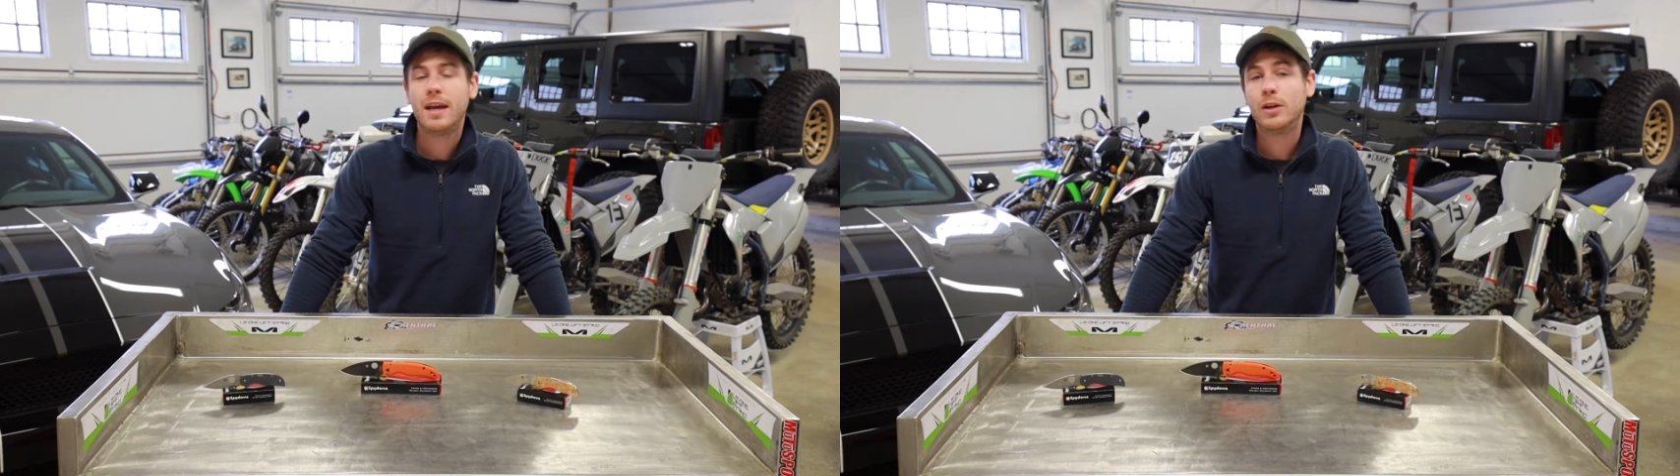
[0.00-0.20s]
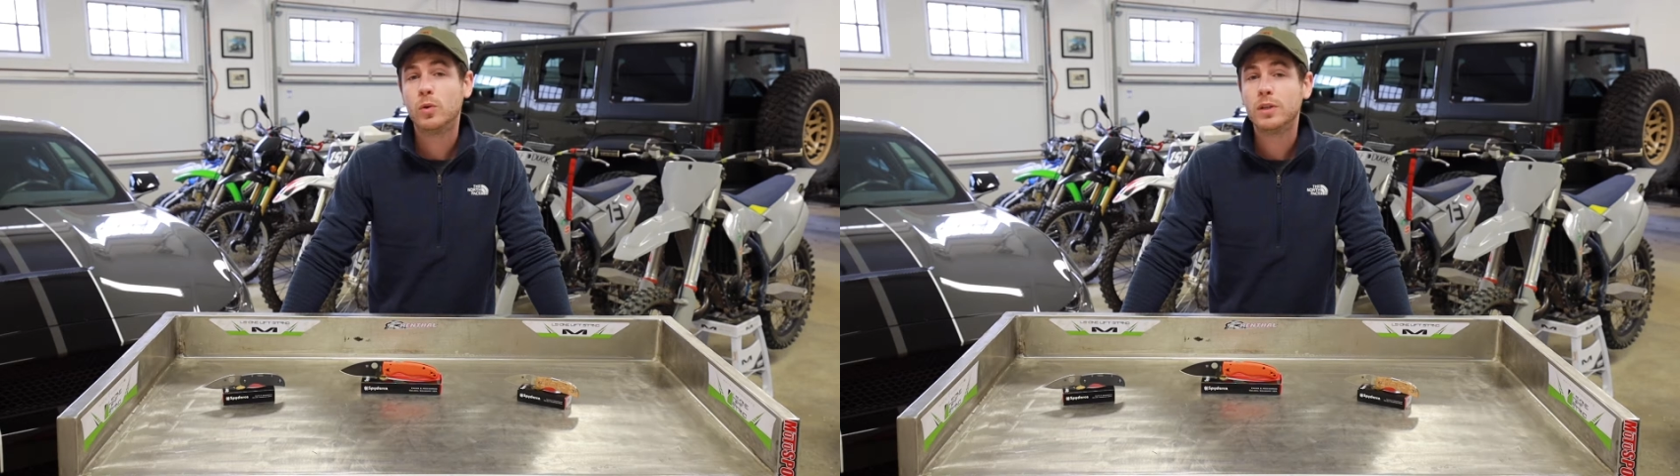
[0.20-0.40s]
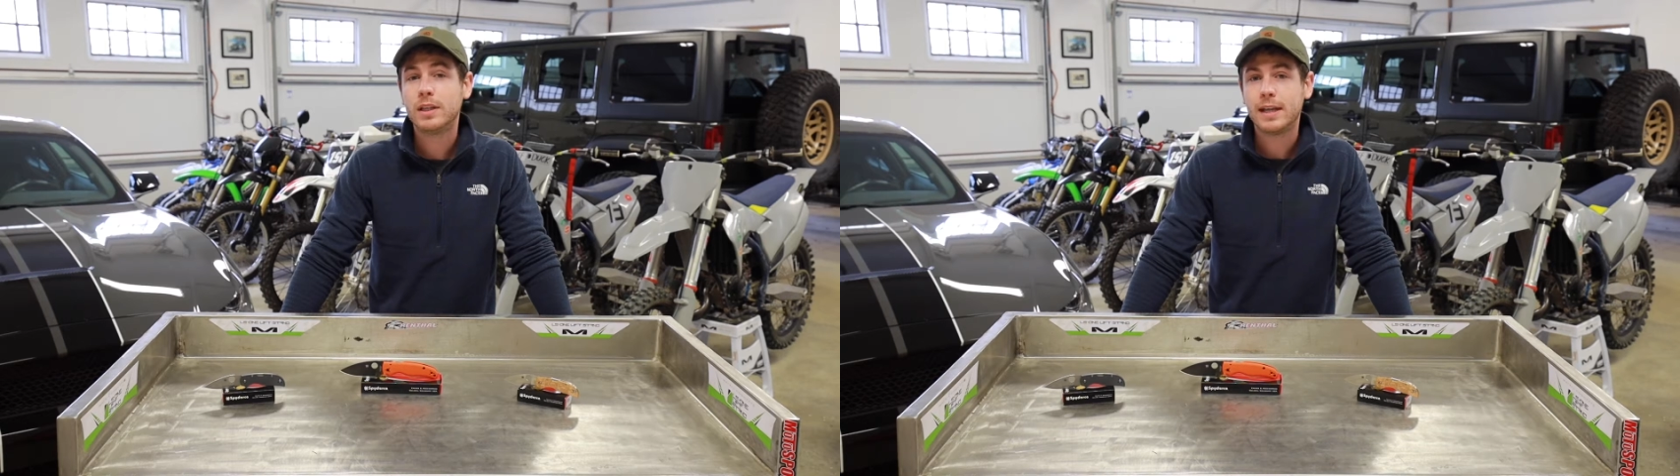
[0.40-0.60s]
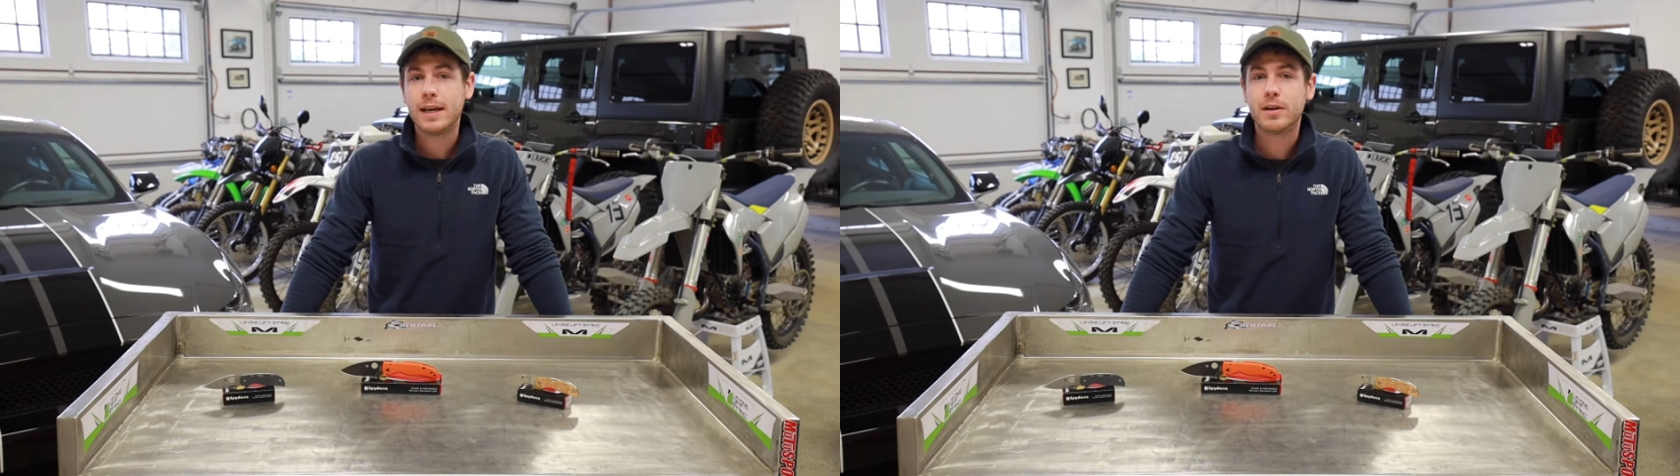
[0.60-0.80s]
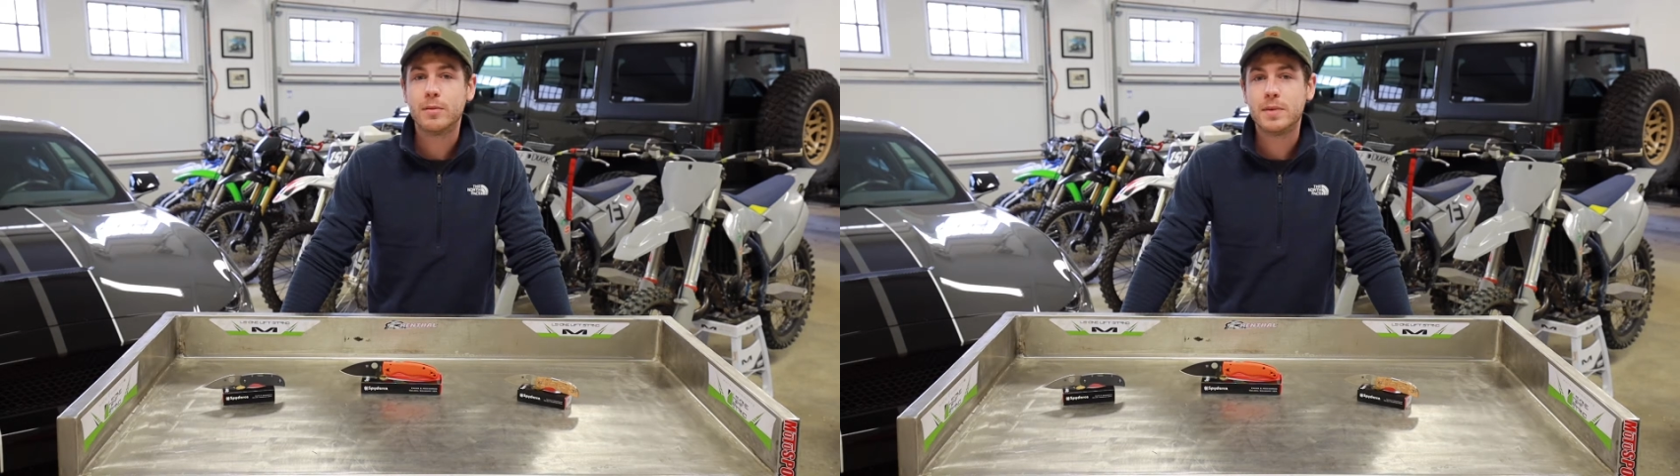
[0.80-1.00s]
and only
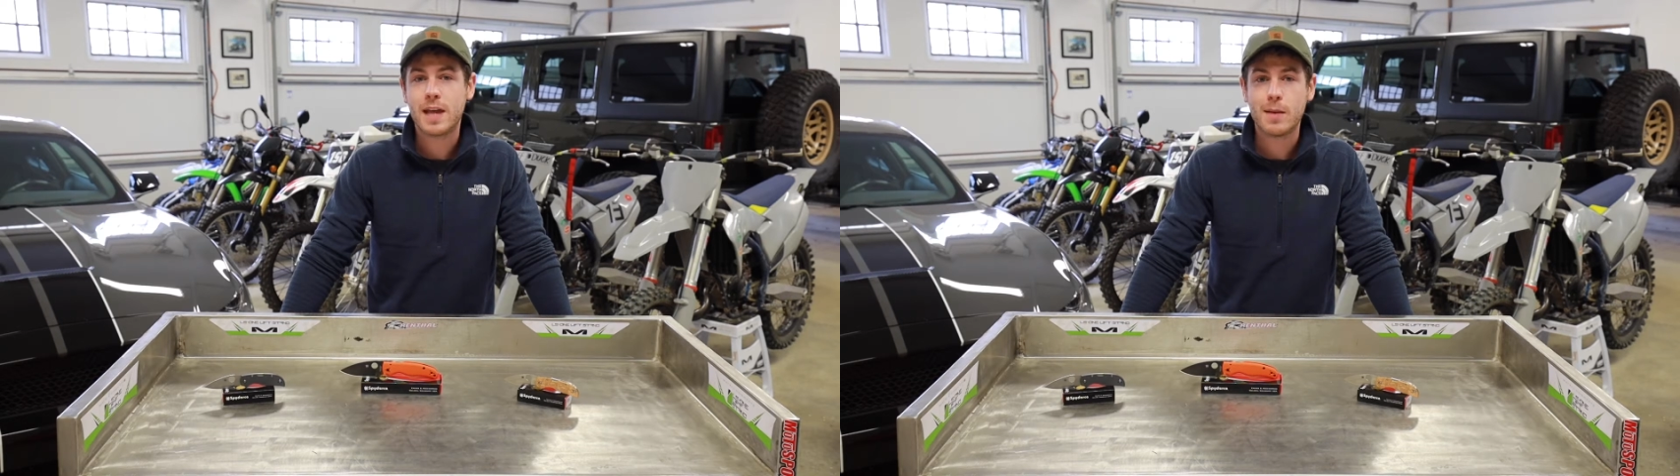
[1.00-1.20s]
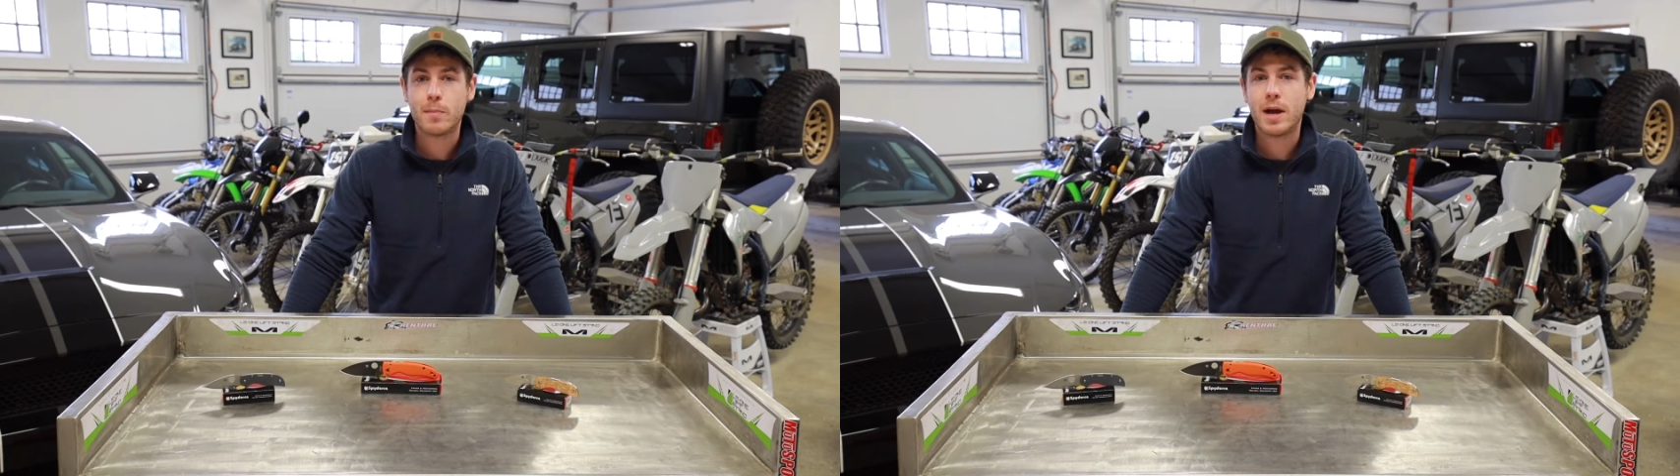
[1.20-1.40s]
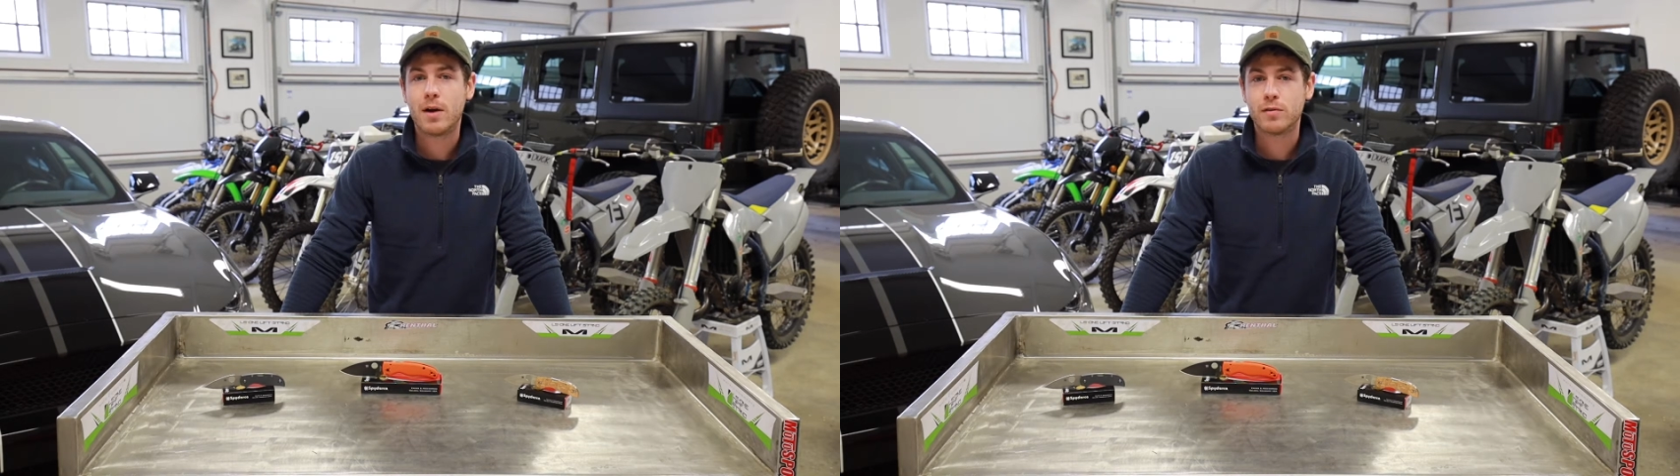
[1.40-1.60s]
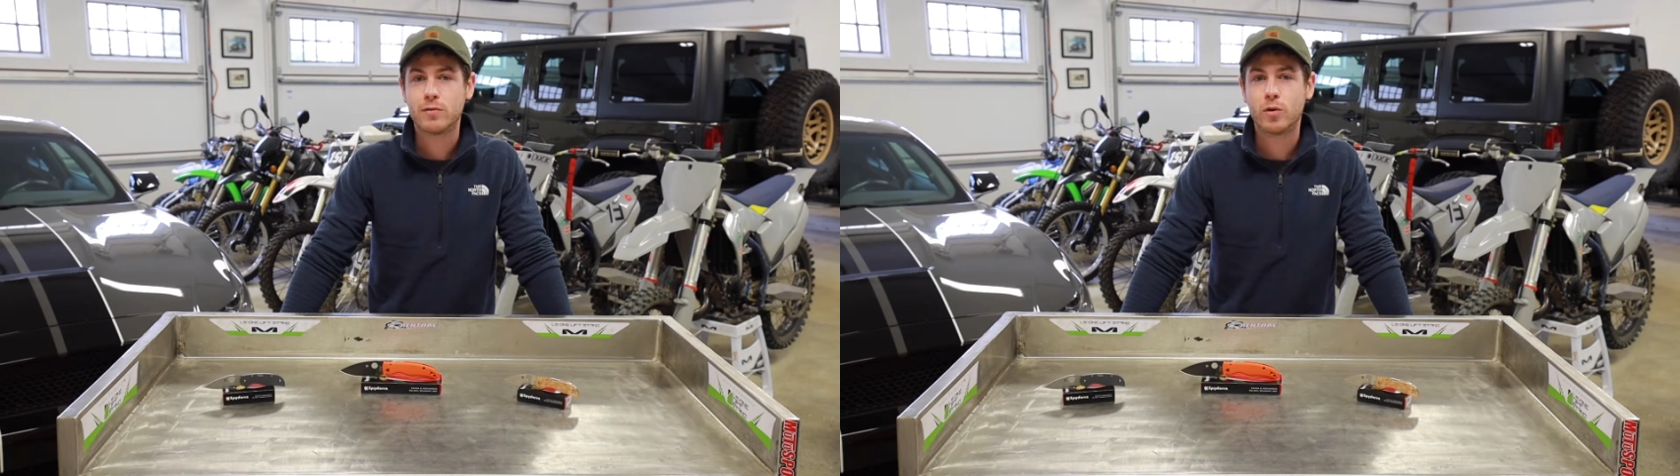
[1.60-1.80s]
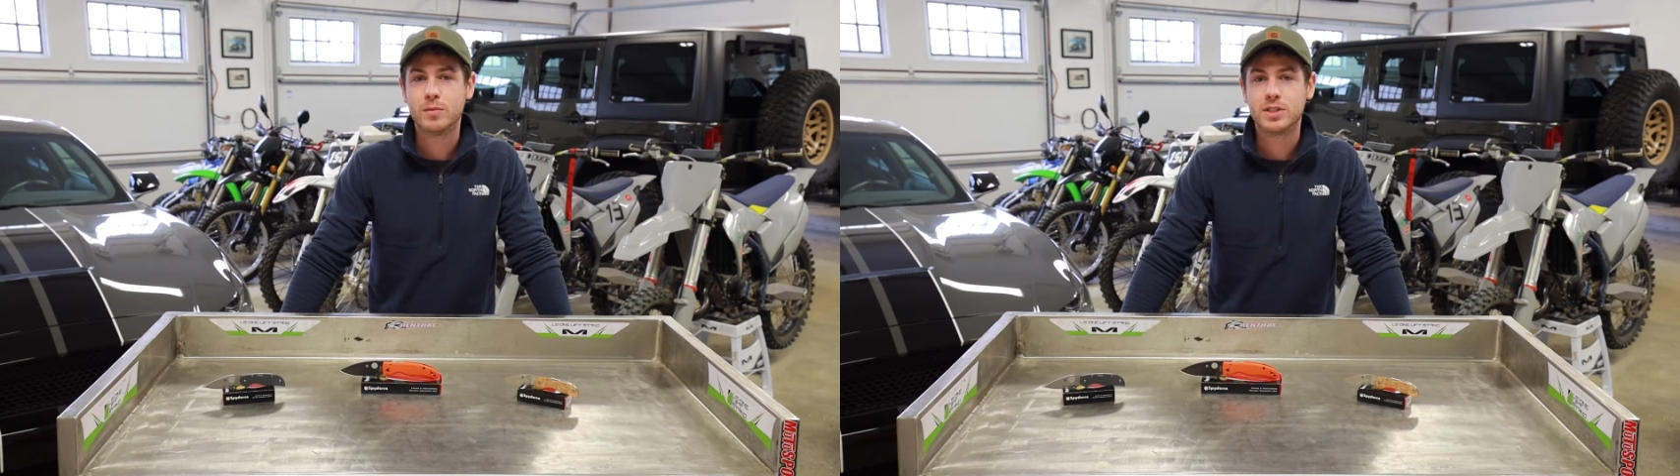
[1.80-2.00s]
later became a powder
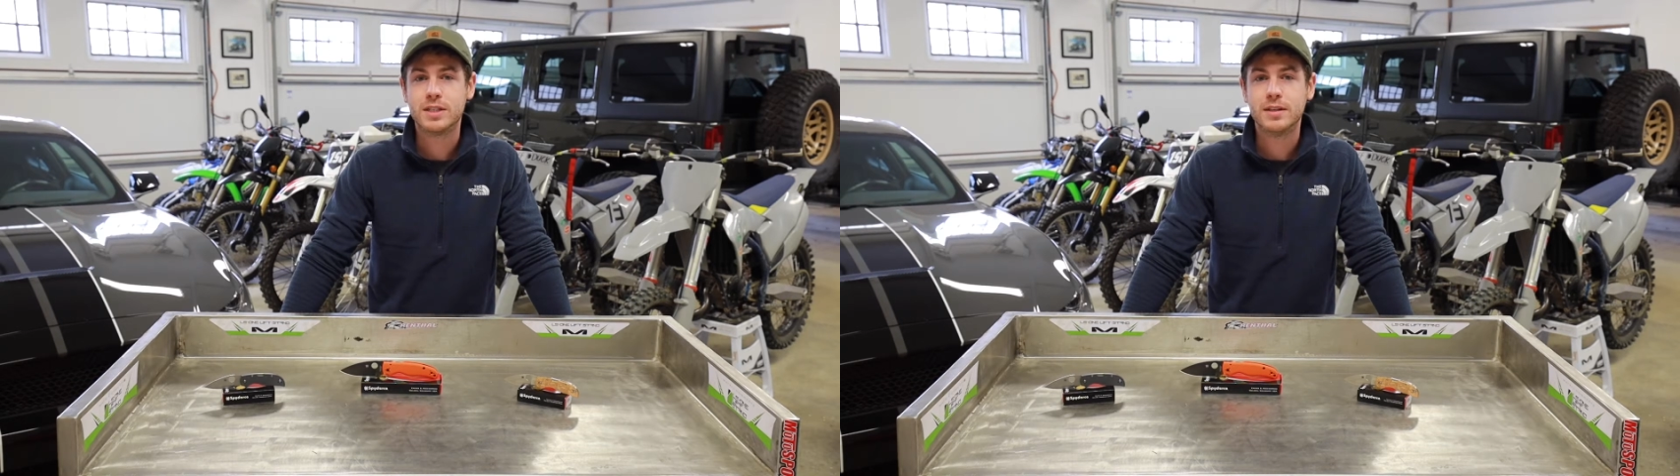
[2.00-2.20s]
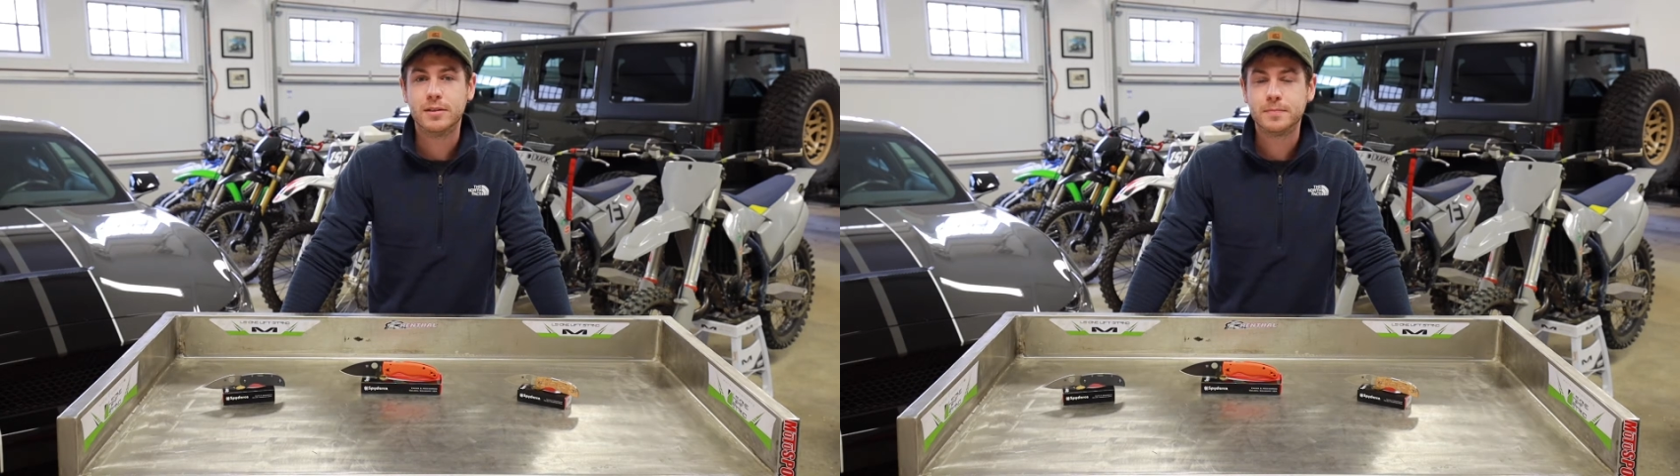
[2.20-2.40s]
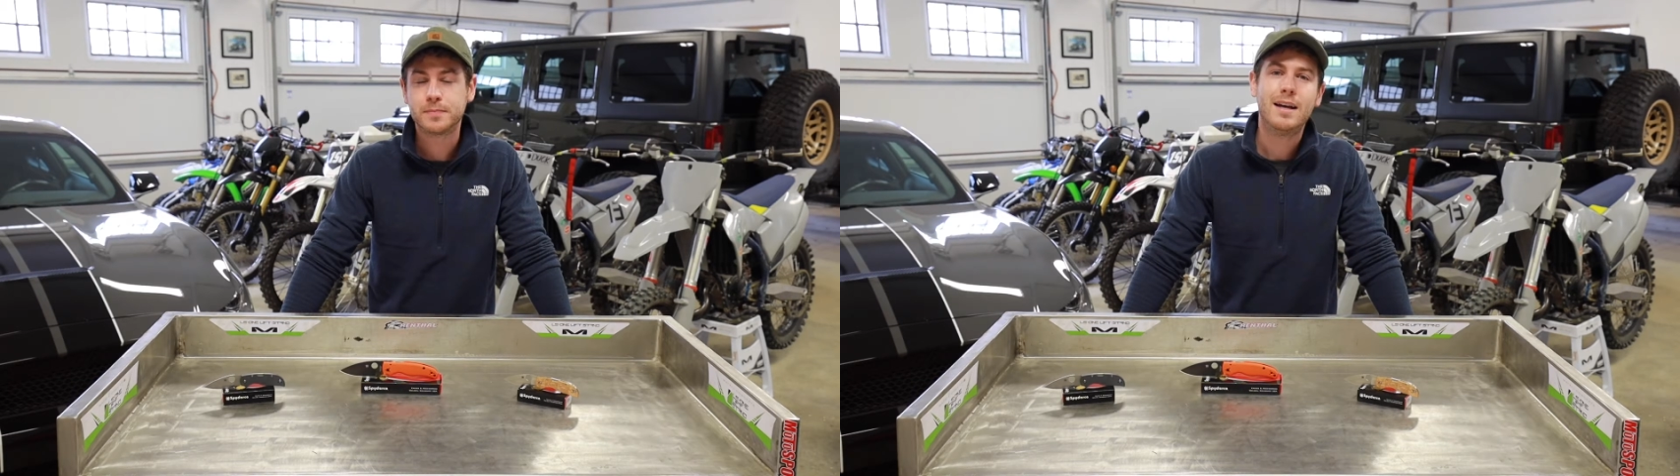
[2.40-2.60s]
form steel.